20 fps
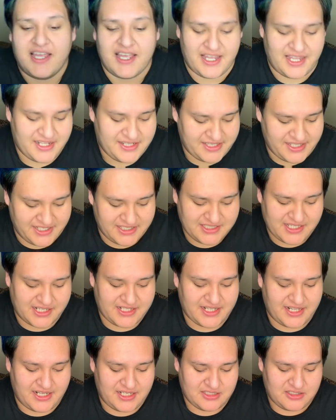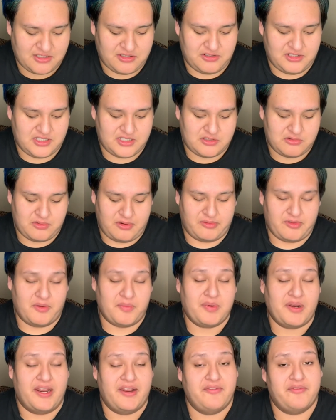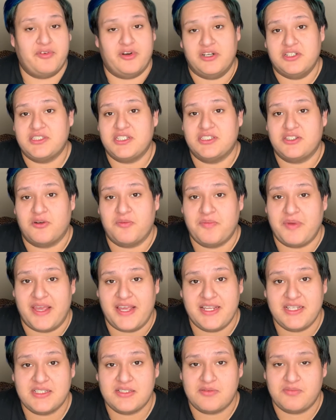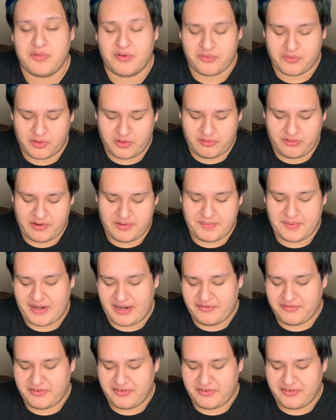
and things like that. So this is what we're applying first as our base before we apply